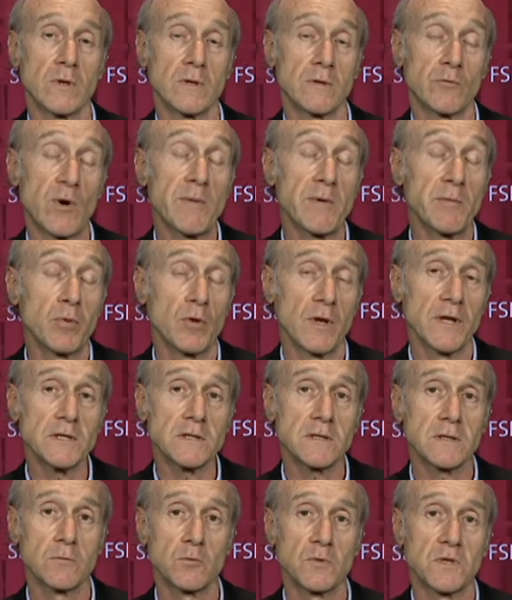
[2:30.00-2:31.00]
rubber
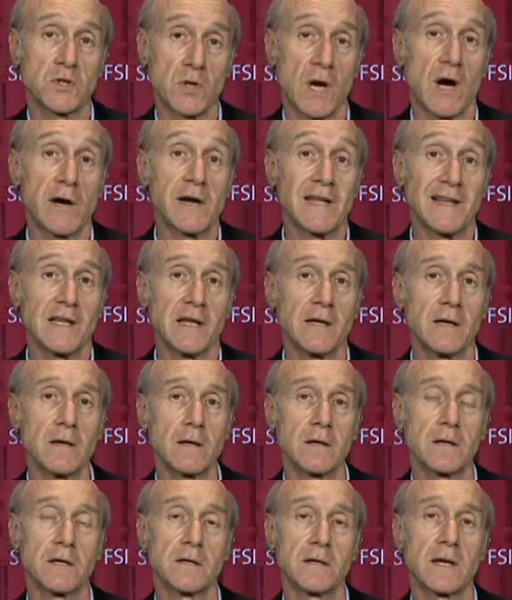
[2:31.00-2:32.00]
bullets, which are
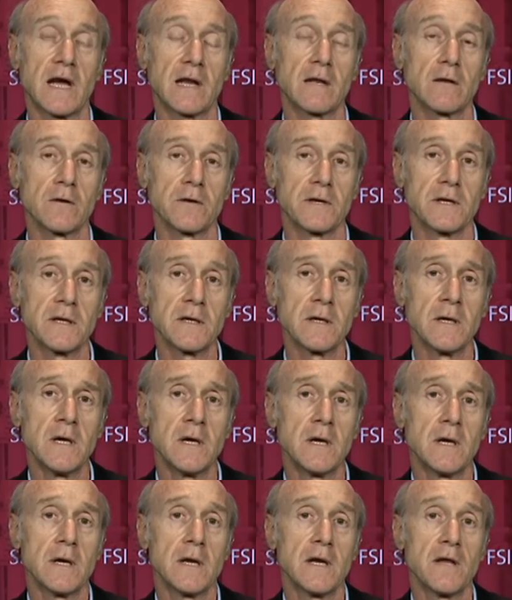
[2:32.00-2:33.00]
illegal in Catalonia,
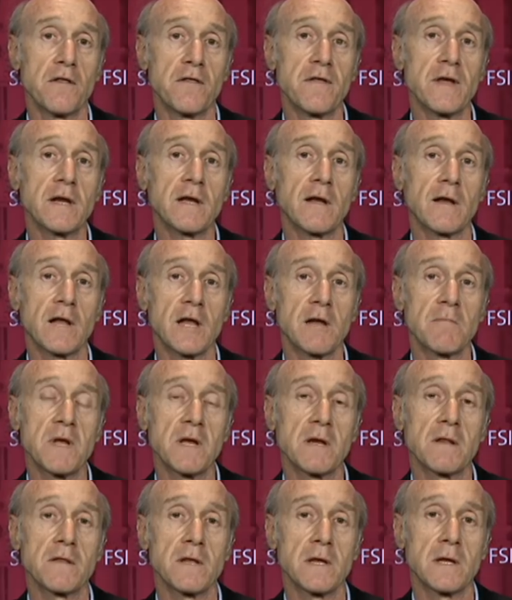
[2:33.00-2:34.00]
and then
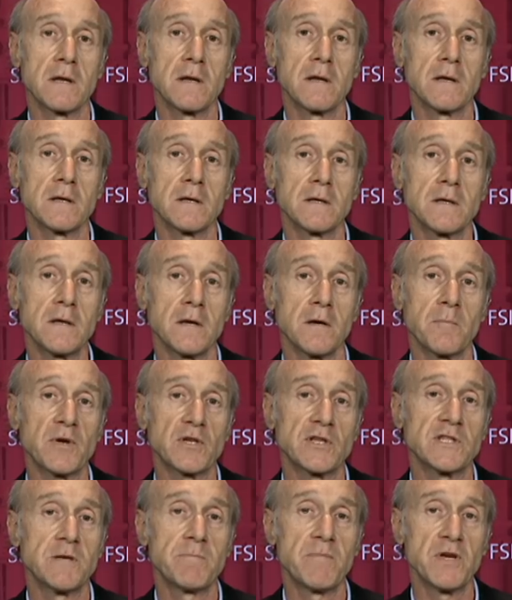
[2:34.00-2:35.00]
claiming that you know
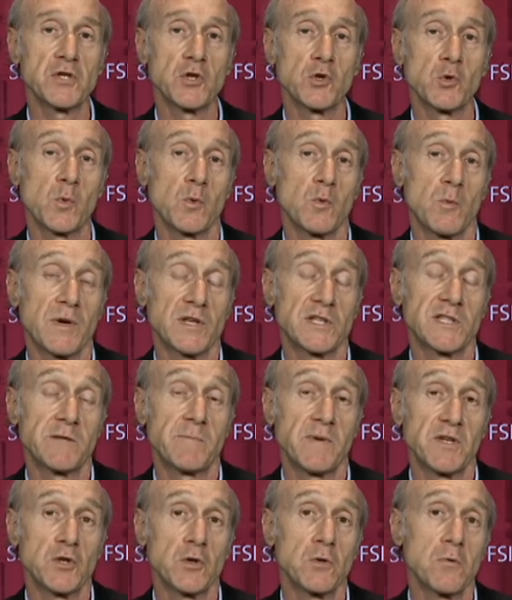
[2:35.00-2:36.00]
participation
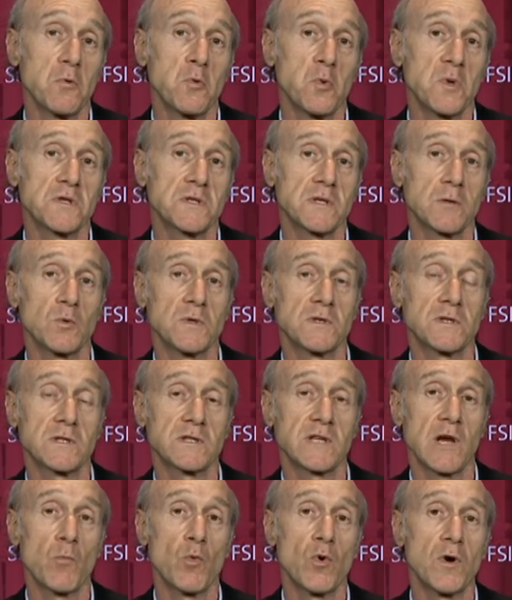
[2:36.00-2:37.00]
participation was was
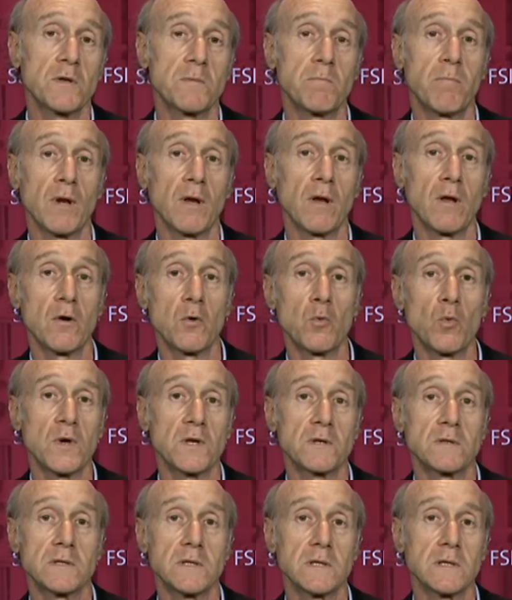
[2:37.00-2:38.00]
somewhat below
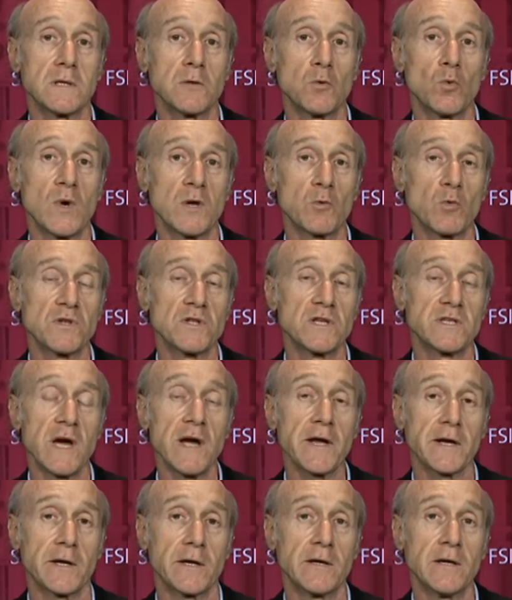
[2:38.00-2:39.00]
what one would
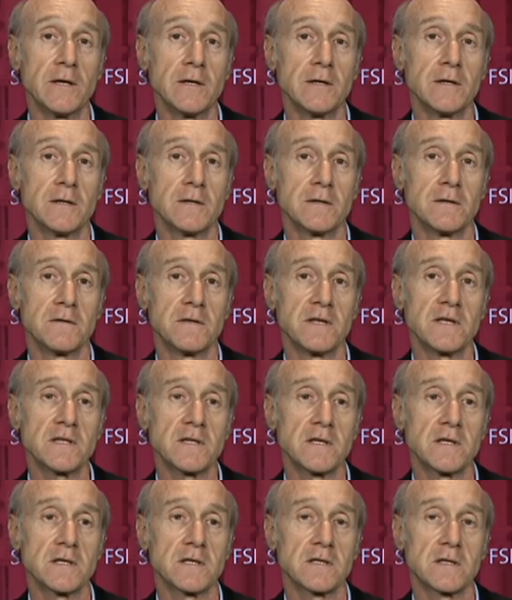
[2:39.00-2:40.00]
desire
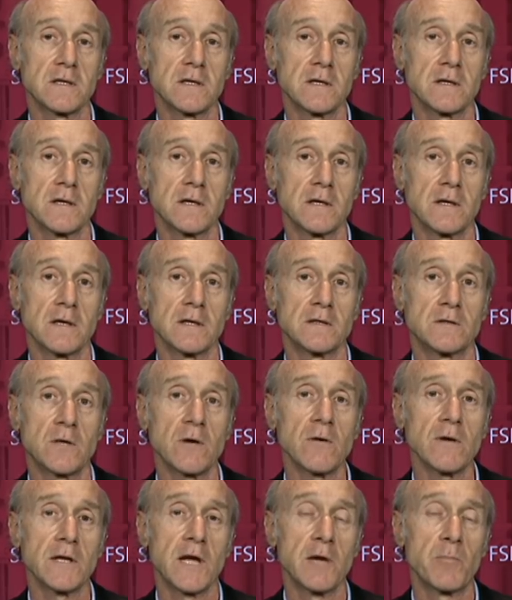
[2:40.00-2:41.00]
this is a, a
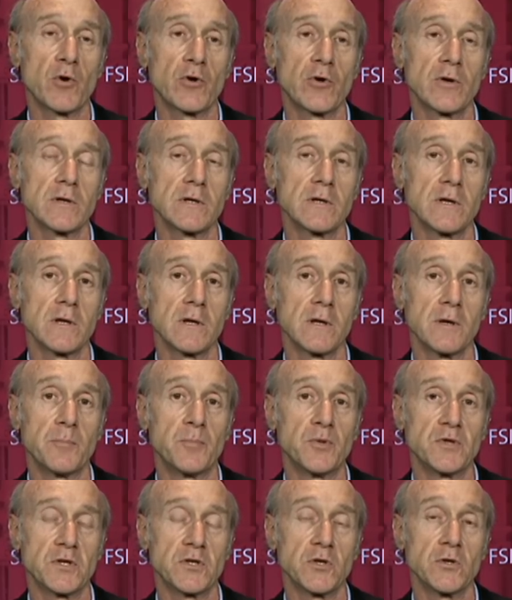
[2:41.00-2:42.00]
totally hypocritical uh,
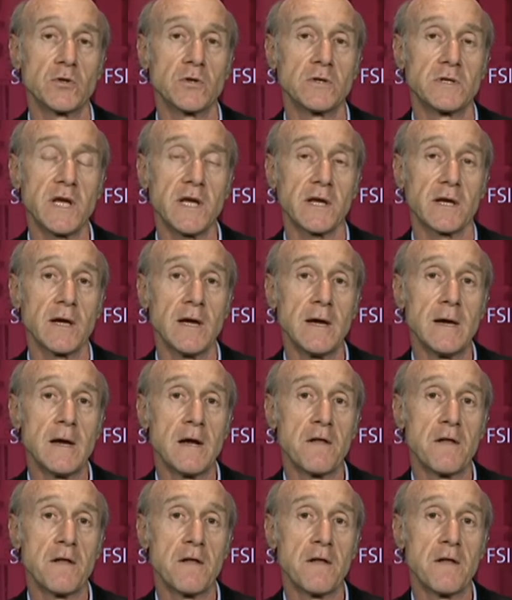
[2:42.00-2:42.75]
position to take.